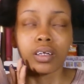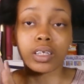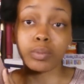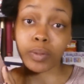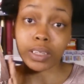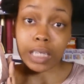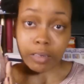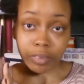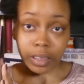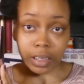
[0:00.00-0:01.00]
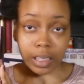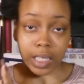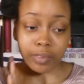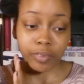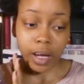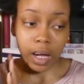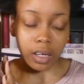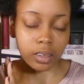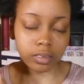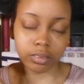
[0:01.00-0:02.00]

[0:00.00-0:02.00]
this book is everything. If I,